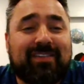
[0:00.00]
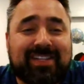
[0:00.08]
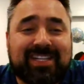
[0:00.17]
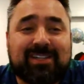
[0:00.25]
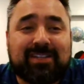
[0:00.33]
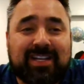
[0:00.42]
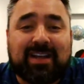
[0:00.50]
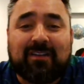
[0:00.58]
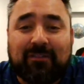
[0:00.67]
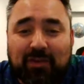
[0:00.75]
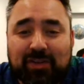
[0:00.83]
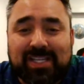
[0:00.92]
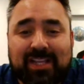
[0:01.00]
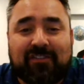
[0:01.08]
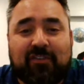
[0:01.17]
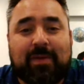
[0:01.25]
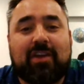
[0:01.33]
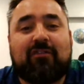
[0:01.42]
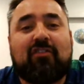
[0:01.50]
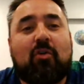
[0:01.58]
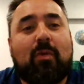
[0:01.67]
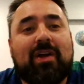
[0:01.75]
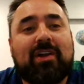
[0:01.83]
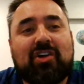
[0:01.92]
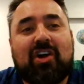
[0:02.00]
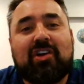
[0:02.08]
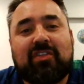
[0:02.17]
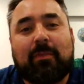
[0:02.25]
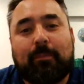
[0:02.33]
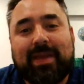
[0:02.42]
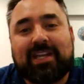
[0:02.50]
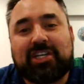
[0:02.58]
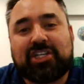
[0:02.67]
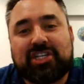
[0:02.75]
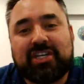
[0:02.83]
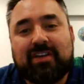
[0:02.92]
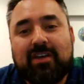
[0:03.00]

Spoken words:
Which is the confusing thing for me. You've got one guy on the bench